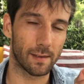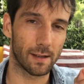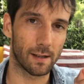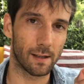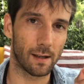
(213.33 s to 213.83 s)

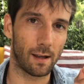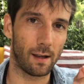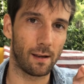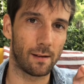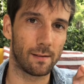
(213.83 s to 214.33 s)

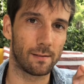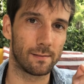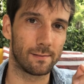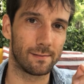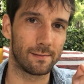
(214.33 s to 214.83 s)

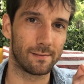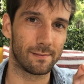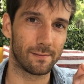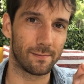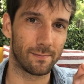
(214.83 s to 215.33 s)

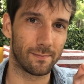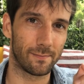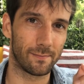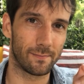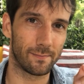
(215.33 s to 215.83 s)

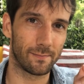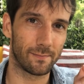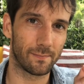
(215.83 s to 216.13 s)
[no speech]